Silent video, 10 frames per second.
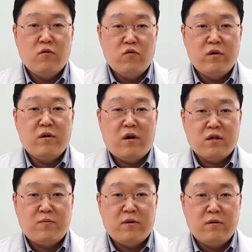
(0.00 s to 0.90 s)
Wooridul
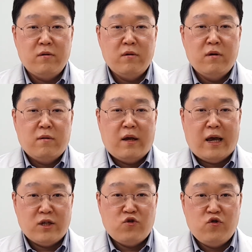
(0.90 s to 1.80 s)
Hospital
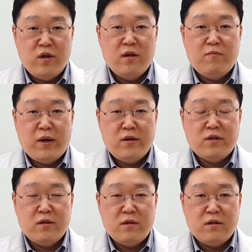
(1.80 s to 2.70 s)
has treated
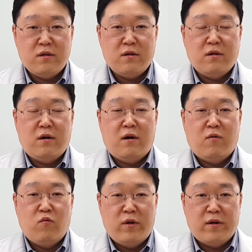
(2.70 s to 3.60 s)
patients
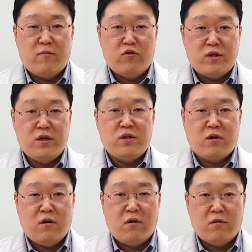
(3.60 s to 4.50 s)
with a procedure
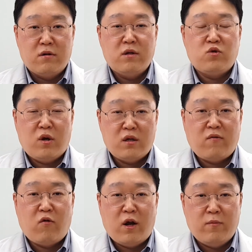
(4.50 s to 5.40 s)
called
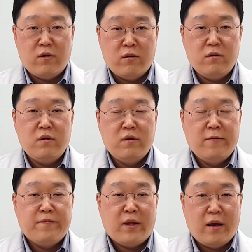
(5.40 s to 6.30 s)
transforaminal
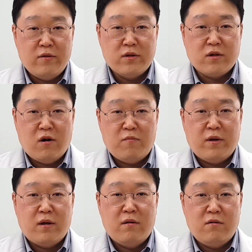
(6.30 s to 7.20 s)

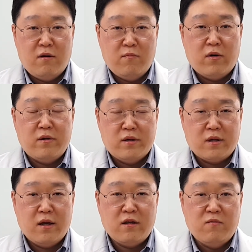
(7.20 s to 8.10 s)
endoscopic lumbar
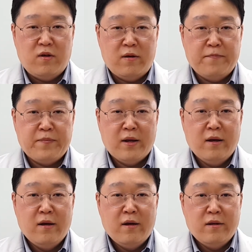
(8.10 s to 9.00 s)
discectomy.
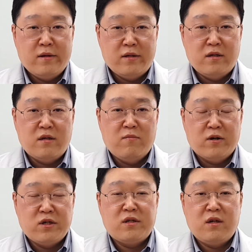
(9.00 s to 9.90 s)
This is a
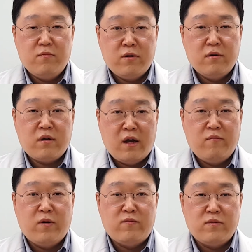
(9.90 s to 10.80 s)
much simpler
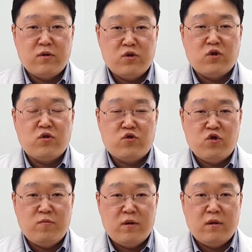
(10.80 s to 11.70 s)
type of surgical
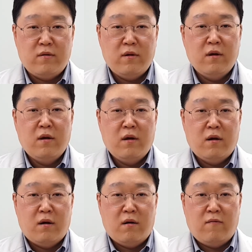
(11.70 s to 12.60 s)
treatment
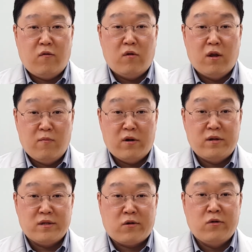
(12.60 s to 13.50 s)
for lumbar
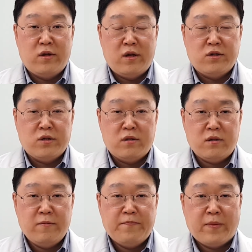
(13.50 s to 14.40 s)
disc herniations.